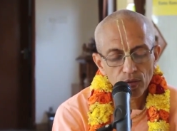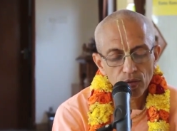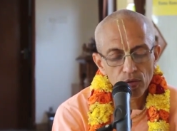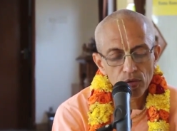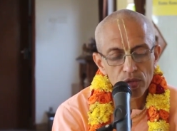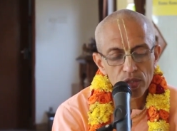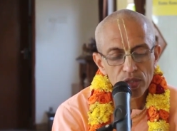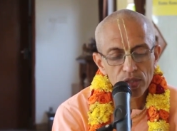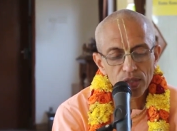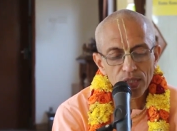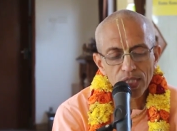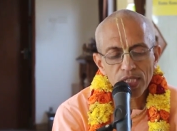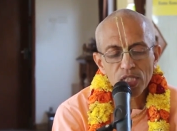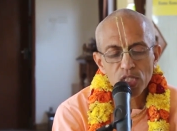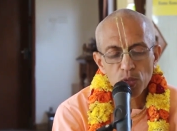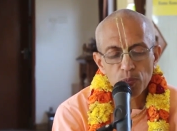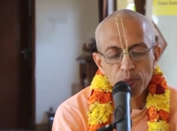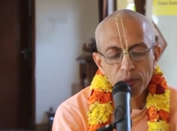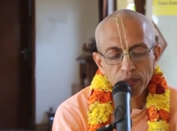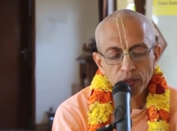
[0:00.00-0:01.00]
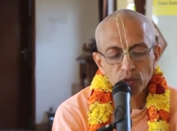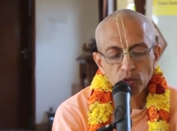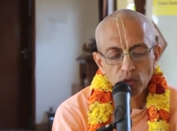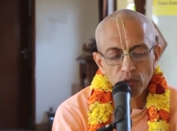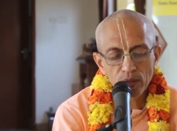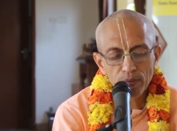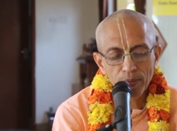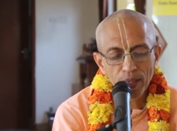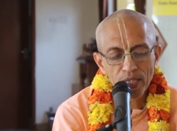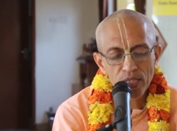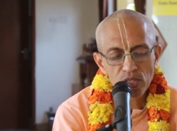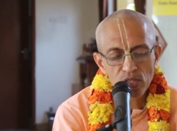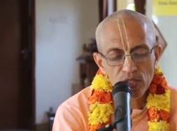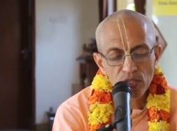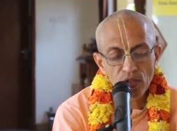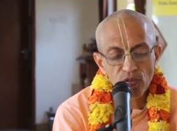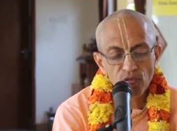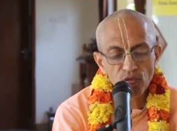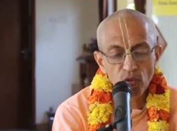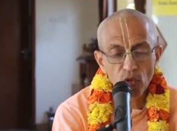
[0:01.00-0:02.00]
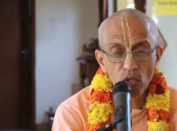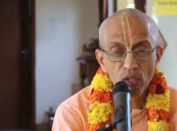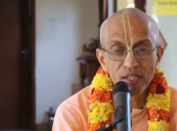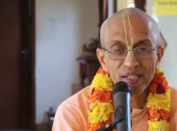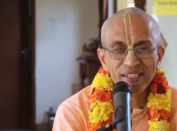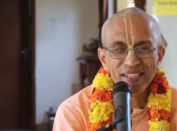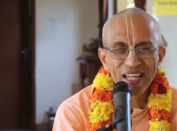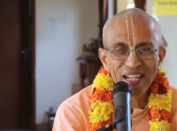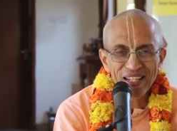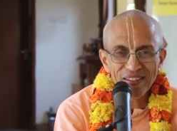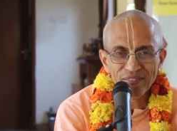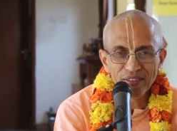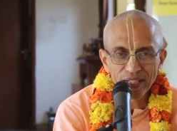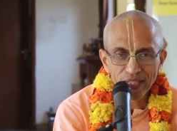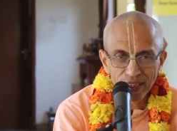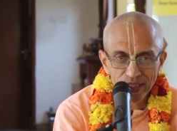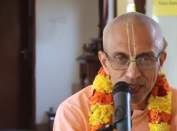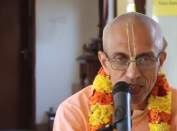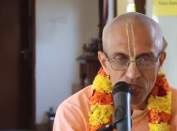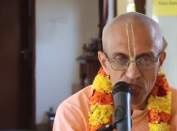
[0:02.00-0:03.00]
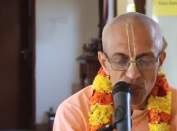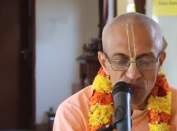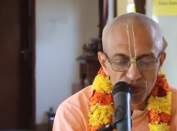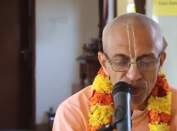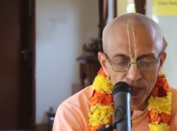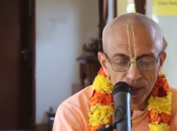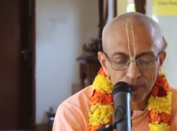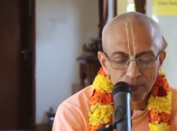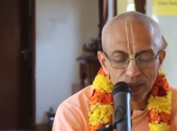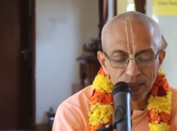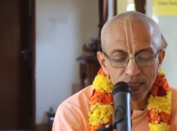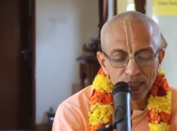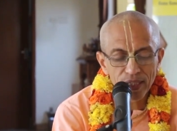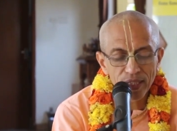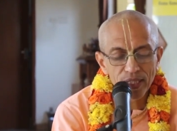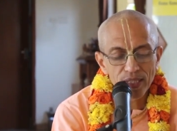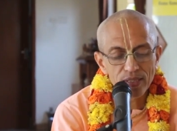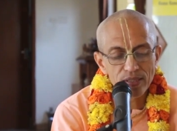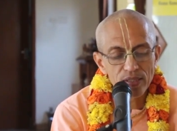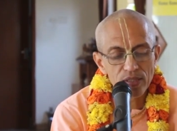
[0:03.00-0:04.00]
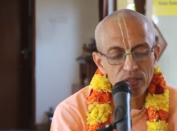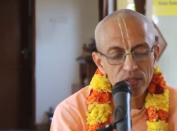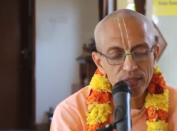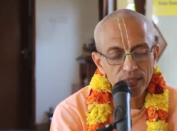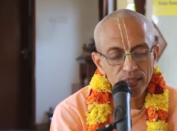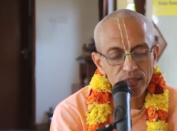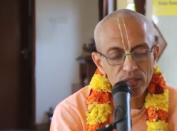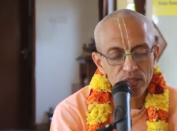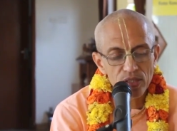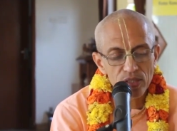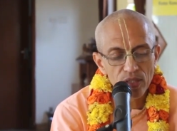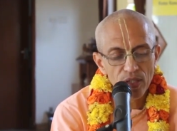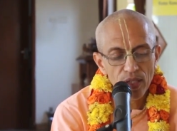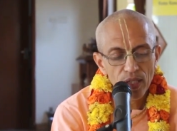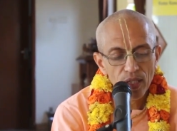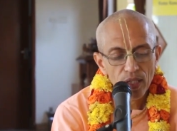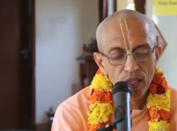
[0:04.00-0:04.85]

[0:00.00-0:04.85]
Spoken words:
who is the spiritual master for deliverance from material existence,